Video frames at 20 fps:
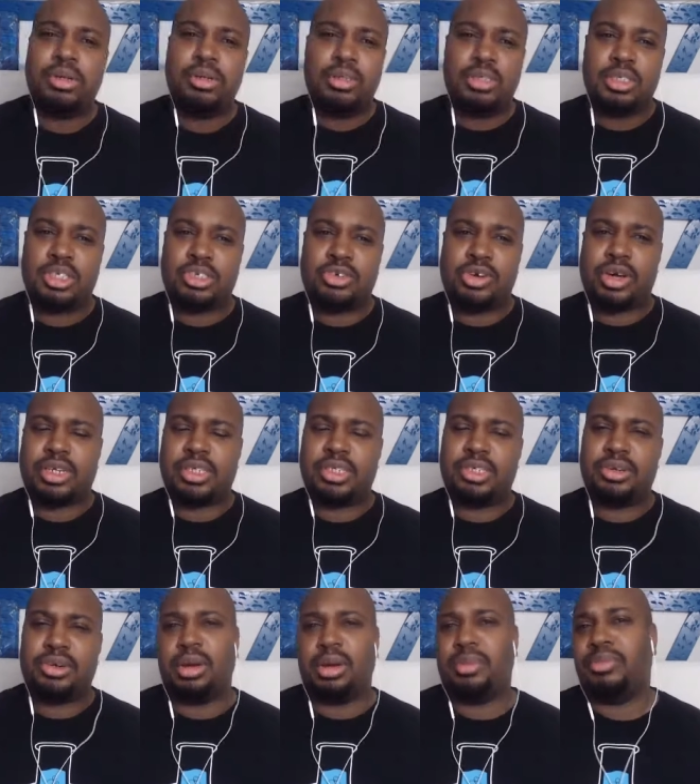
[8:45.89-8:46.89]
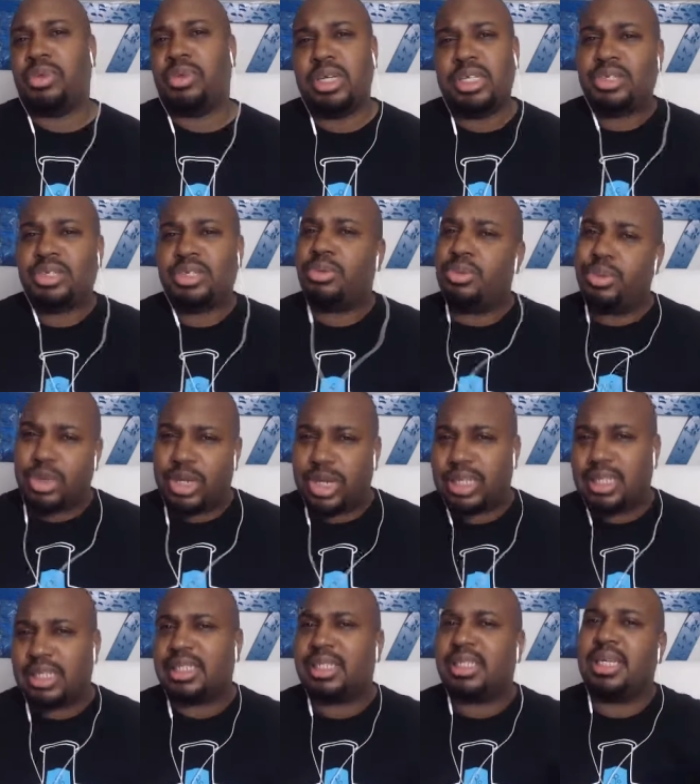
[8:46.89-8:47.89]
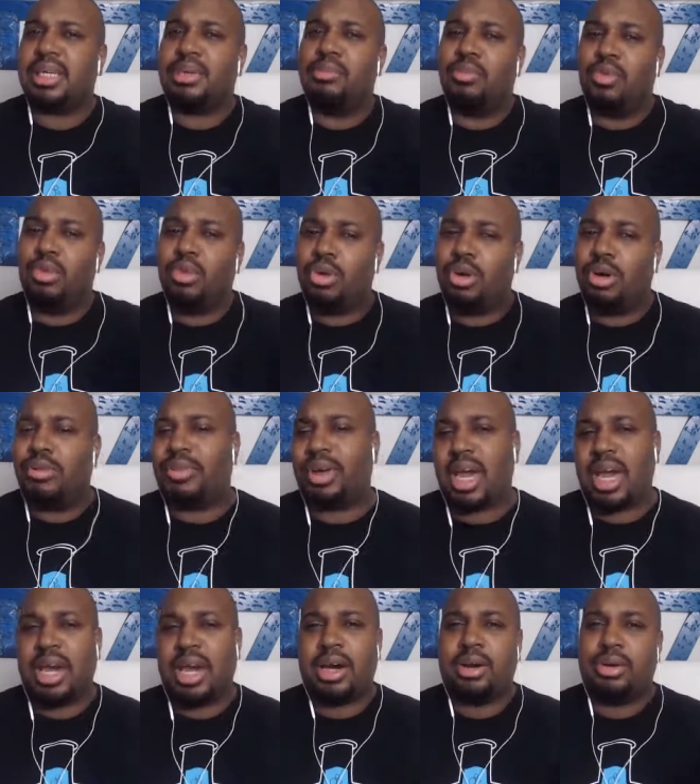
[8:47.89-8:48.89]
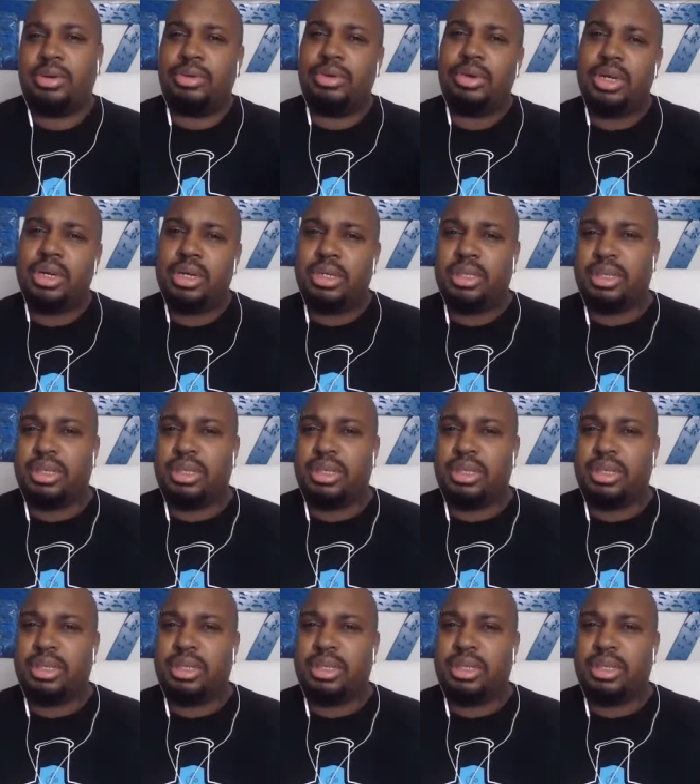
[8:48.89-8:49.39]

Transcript: structure, and I'm pretty sure we'll get to see more of how